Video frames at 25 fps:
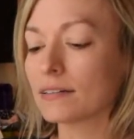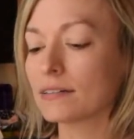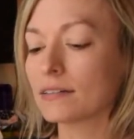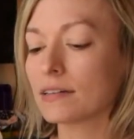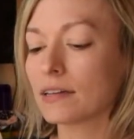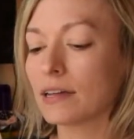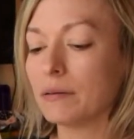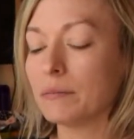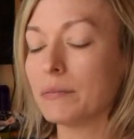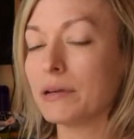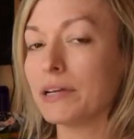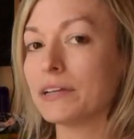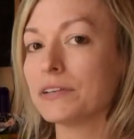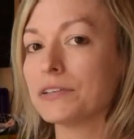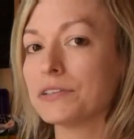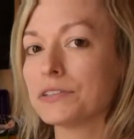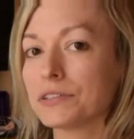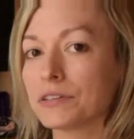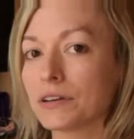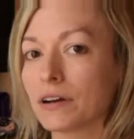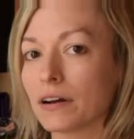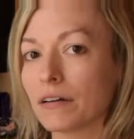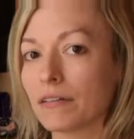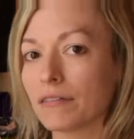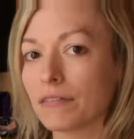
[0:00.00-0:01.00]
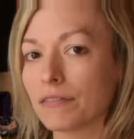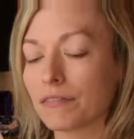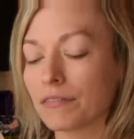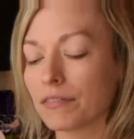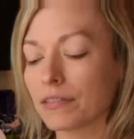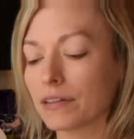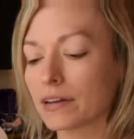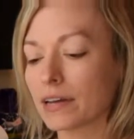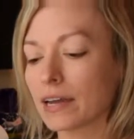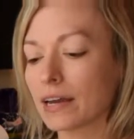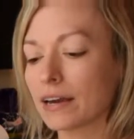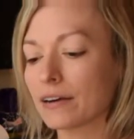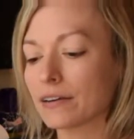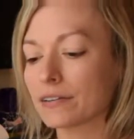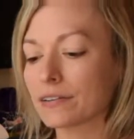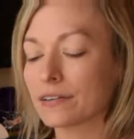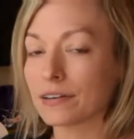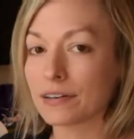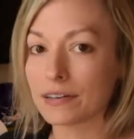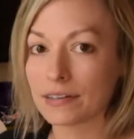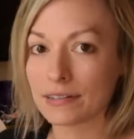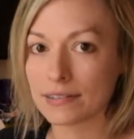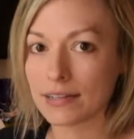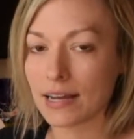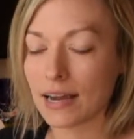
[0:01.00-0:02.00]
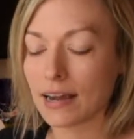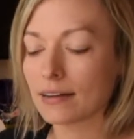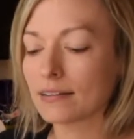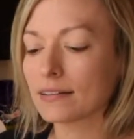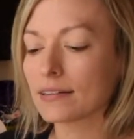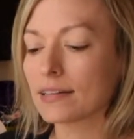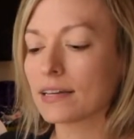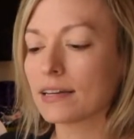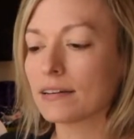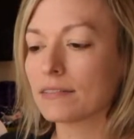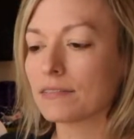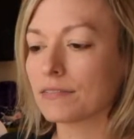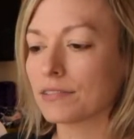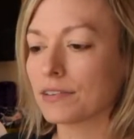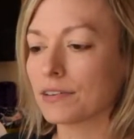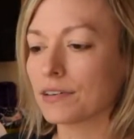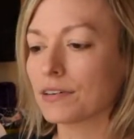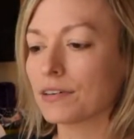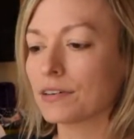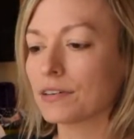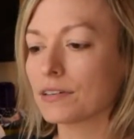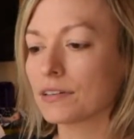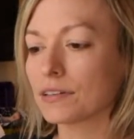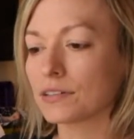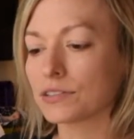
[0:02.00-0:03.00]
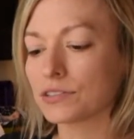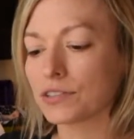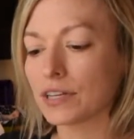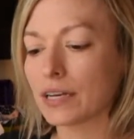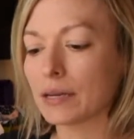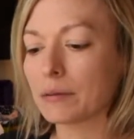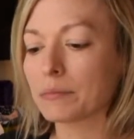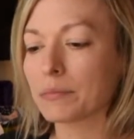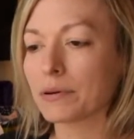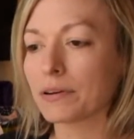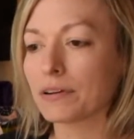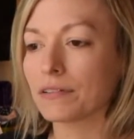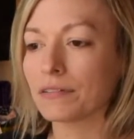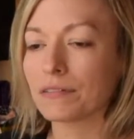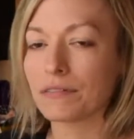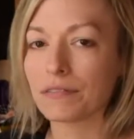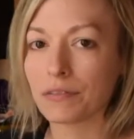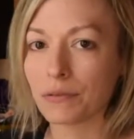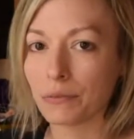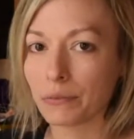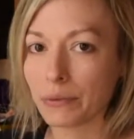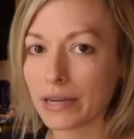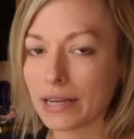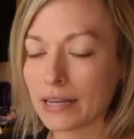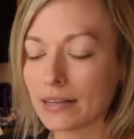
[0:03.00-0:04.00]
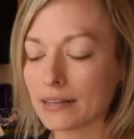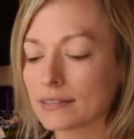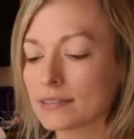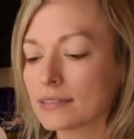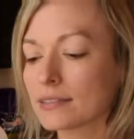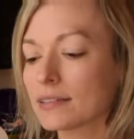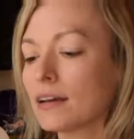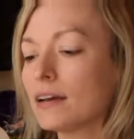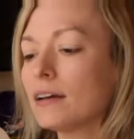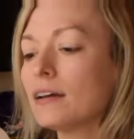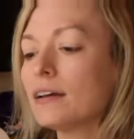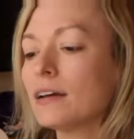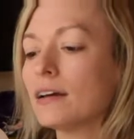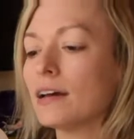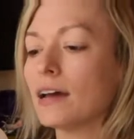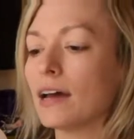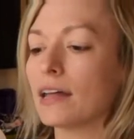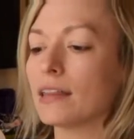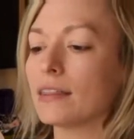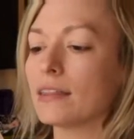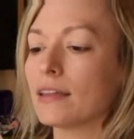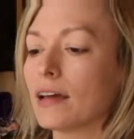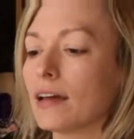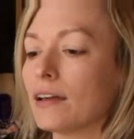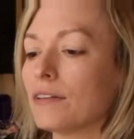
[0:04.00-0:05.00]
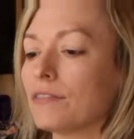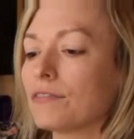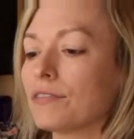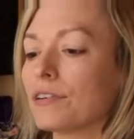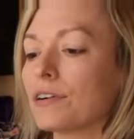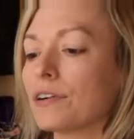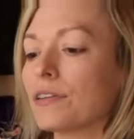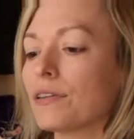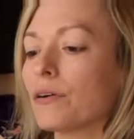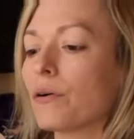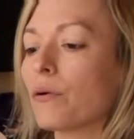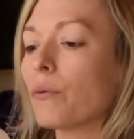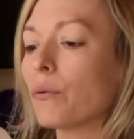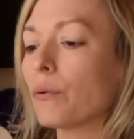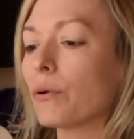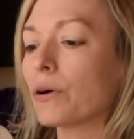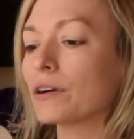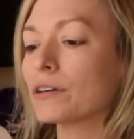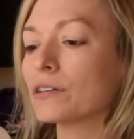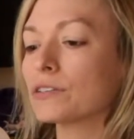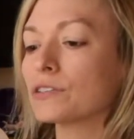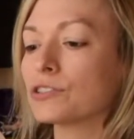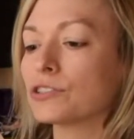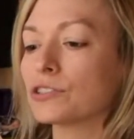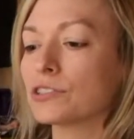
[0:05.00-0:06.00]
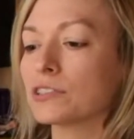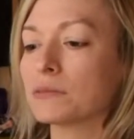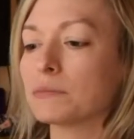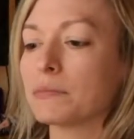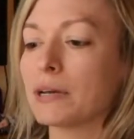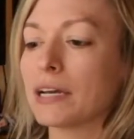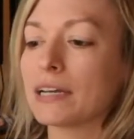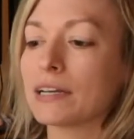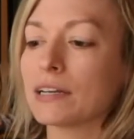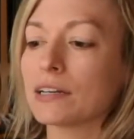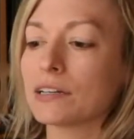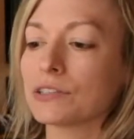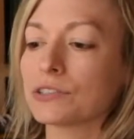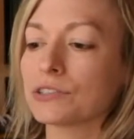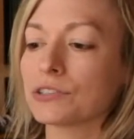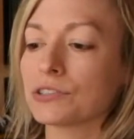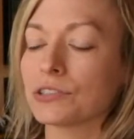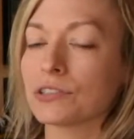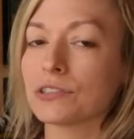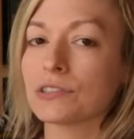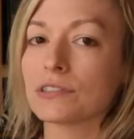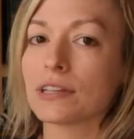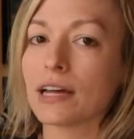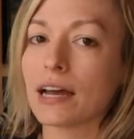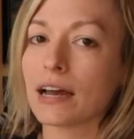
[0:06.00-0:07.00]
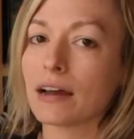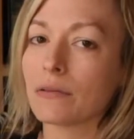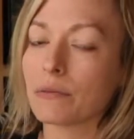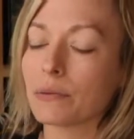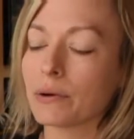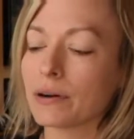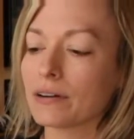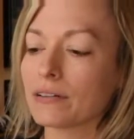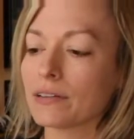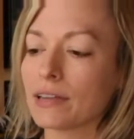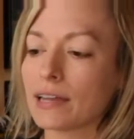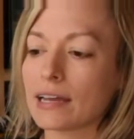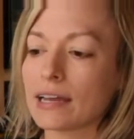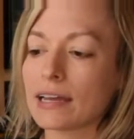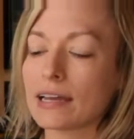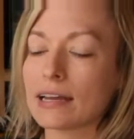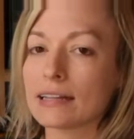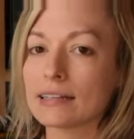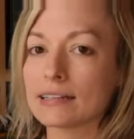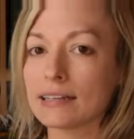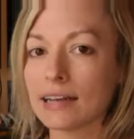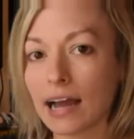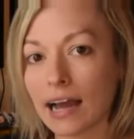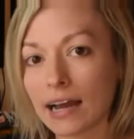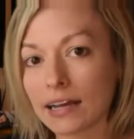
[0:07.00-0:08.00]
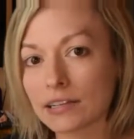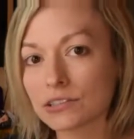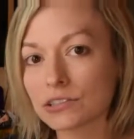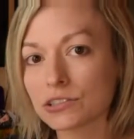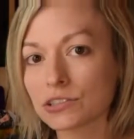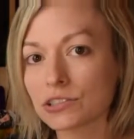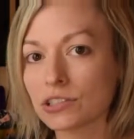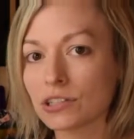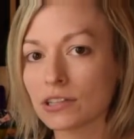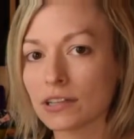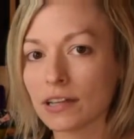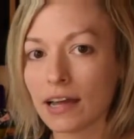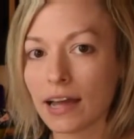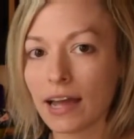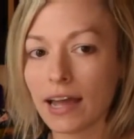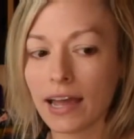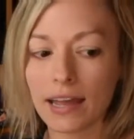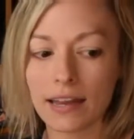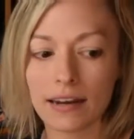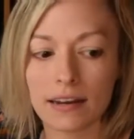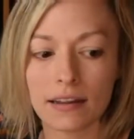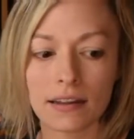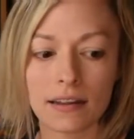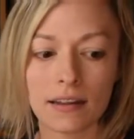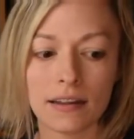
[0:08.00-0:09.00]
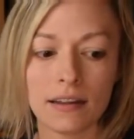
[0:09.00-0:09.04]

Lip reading: image of the character exactly for the shape of the wings, and then for the horns just making sure that where they attach to the head